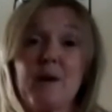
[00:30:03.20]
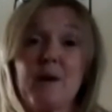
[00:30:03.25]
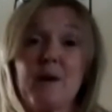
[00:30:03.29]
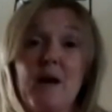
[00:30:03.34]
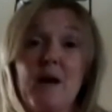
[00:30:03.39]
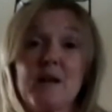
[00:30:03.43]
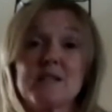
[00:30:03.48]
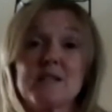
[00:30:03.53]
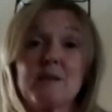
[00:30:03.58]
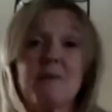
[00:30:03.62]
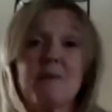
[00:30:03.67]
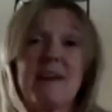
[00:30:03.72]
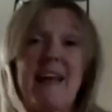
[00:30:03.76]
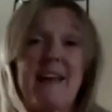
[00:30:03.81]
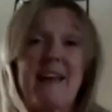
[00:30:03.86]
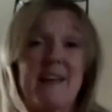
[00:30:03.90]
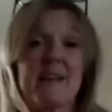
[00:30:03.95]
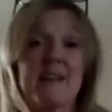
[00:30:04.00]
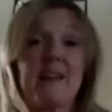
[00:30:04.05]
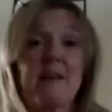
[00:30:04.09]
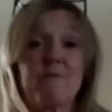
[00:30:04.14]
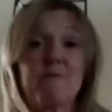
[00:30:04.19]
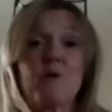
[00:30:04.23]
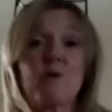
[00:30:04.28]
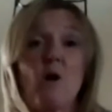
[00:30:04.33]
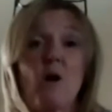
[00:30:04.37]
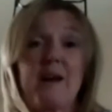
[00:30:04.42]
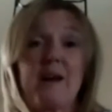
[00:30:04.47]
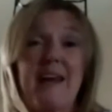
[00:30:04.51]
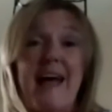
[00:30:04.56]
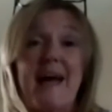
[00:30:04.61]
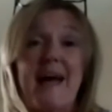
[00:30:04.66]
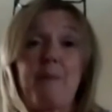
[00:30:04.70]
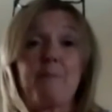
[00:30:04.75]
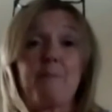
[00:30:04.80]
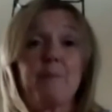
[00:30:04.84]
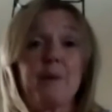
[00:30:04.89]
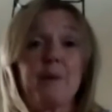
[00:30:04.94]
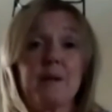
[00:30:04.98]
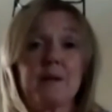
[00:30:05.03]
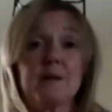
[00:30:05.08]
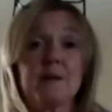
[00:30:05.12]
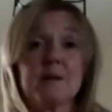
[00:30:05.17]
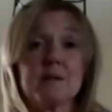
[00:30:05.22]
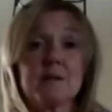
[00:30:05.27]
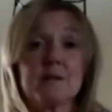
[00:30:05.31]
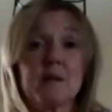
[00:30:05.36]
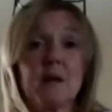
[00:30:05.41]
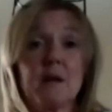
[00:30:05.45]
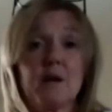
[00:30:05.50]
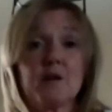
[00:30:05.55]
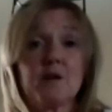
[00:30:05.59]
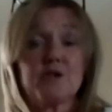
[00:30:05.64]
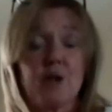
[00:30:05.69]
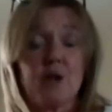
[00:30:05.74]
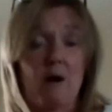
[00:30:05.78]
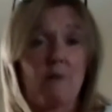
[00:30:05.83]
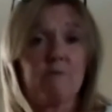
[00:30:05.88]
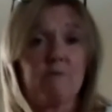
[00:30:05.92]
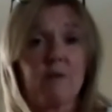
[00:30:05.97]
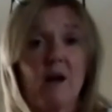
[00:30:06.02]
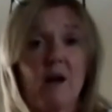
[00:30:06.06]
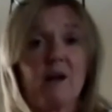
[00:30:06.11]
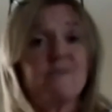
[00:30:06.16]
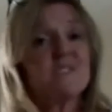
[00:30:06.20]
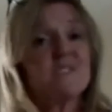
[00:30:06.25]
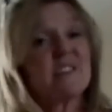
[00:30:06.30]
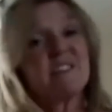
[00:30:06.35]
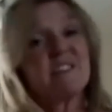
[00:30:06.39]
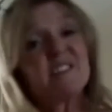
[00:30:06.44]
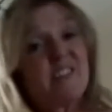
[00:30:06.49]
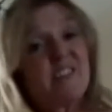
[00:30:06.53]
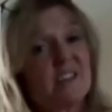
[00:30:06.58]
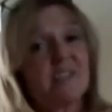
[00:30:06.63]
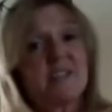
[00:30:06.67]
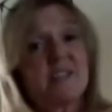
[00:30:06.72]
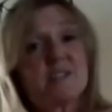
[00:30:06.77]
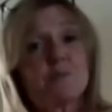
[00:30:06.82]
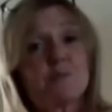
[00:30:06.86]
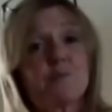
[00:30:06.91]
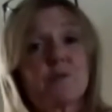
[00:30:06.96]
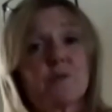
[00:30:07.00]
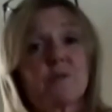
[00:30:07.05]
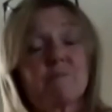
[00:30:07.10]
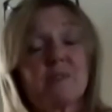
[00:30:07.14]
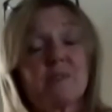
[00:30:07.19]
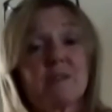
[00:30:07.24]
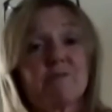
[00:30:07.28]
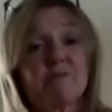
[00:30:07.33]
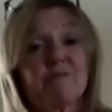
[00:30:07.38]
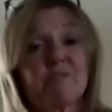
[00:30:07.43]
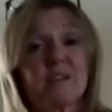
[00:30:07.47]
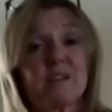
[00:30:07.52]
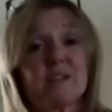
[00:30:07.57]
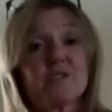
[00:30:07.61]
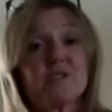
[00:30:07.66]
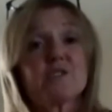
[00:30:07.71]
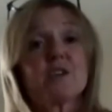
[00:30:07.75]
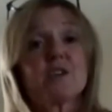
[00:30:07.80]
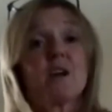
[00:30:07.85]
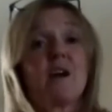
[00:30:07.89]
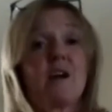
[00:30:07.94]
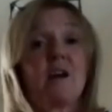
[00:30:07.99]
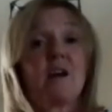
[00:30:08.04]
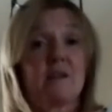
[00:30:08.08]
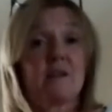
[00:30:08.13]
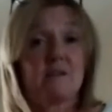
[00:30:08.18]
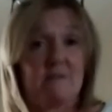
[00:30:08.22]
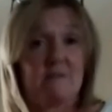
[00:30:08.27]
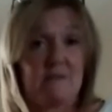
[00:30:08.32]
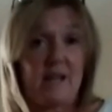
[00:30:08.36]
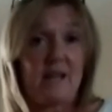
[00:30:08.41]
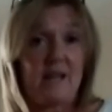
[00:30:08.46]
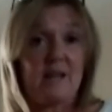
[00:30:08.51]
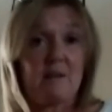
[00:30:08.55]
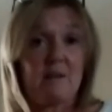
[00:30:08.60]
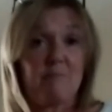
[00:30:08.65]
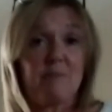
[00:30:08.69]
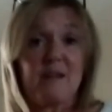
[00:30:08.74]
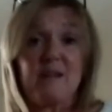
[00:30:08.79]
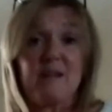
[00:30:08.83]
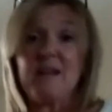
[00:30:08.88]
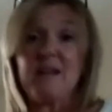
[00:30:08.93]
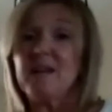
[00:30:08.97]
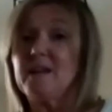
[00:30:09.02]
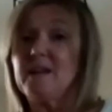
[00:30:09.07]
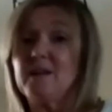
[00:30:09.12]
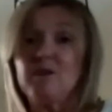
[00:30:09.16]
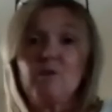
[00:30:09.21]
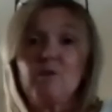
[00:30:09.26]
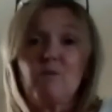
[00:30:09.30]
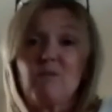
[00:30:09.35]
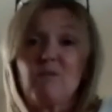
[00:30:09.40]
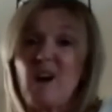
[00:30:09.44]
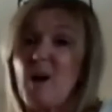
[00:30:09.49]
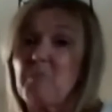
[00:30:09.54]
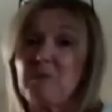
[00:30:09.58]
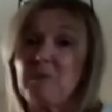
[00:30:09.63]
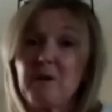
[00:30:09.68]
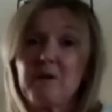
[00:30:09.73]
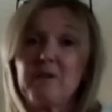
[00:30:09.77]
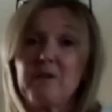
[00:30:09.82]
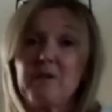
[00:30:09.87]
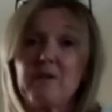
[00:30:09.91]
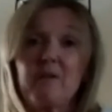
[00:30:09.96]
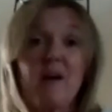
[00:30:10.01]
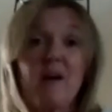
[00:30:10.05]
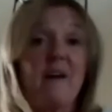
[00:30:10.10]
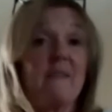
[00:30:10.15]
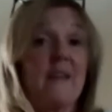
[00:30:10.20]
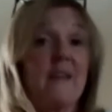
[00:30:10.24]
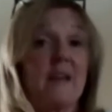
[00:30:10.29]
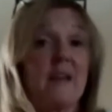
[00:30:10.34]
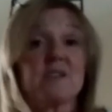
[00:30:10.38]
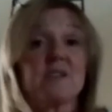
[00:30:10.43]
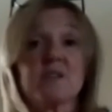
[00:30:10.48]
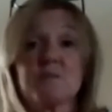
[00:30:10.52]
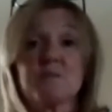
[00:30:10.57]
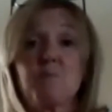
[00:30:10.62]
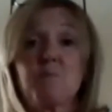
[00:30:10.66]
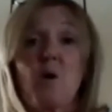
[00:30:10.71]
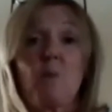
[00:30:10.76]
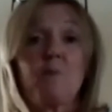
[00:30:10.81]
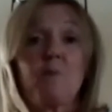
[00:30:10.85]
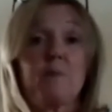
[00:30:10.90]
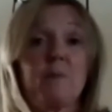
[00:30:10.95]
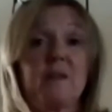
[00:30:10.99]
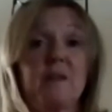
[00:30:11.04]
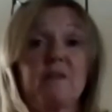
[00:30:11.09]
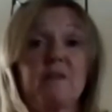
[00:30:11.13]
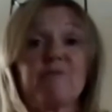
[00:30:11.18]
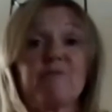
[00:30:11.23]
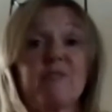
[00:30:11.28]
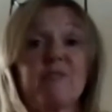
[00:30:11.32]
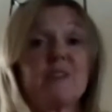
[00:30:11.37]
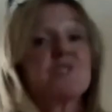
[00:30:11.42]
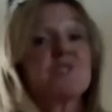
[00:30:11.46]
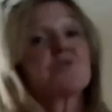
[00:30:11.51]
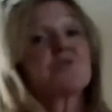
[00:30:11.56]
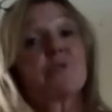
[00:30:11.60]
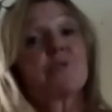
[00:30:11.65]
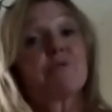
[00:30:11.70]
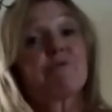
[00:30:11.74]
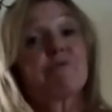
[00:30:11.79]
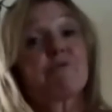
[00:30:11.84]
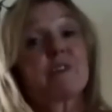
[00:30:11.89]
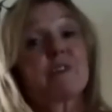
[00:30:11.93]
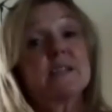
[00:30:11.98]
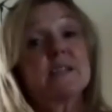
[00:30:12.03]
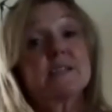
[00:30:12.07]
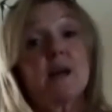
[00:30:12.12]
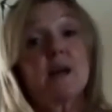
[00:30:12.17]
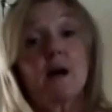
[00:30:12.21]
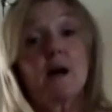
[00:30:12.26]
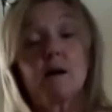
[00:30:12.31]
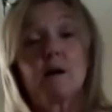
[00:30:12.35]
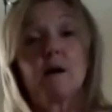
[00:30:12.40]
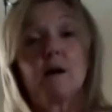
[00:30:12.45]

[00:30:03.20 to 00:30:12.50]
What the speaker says: So again, and they've got an ambient shelf life, so you don't need to put them in the fridge. They can be in your cupboard and then just pop them in the fridge or the freezer,